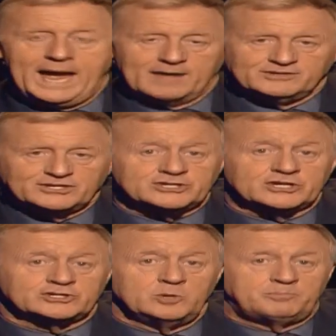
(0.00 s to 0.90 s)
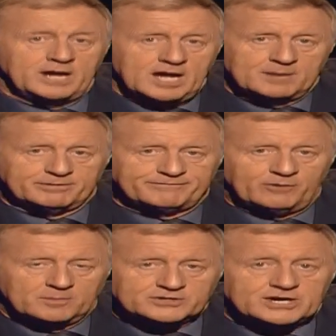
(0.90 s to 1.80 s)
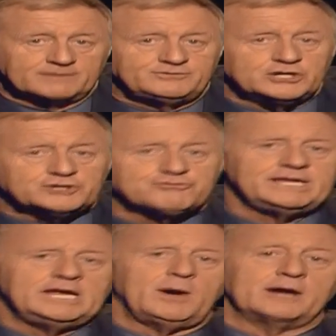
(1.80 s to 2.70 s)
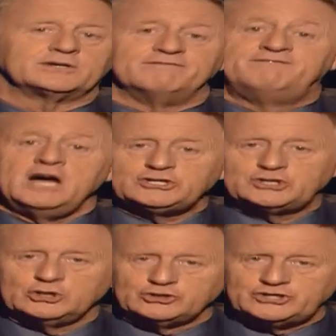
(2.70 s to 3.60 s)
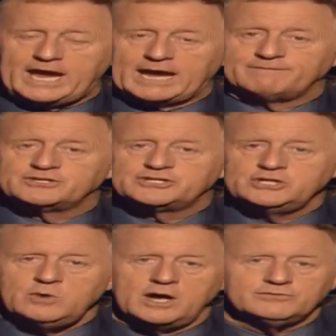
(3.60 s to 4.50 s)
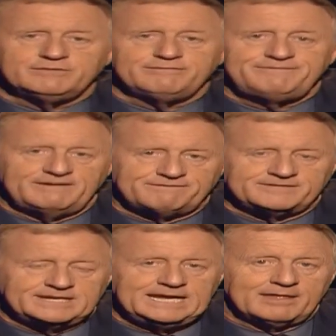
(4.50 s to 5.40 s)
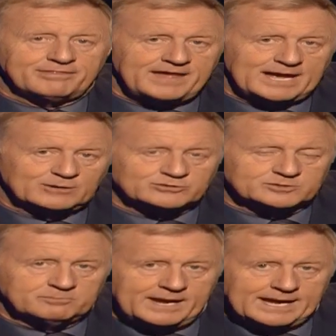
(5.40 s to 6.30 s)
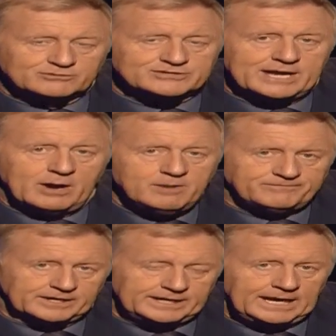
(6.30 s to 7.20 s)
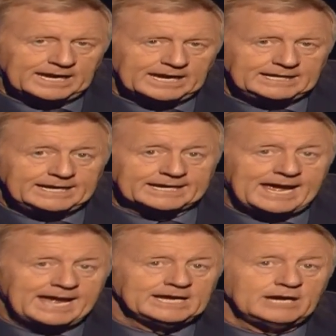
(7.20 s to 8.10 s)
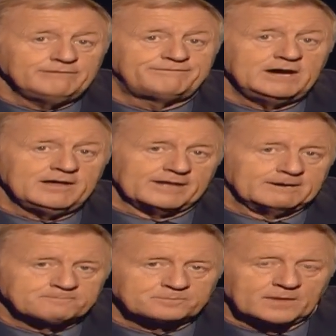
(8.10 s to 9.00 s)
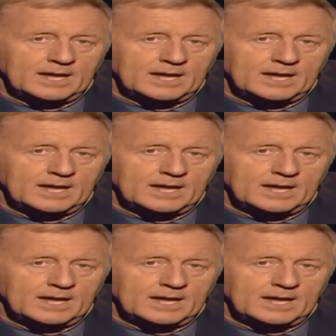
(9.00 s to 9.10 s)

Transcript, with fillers: wow, this is a superb performance. I've just written you out a virtual cheque for £250,000. Now, hopefully, you can go further.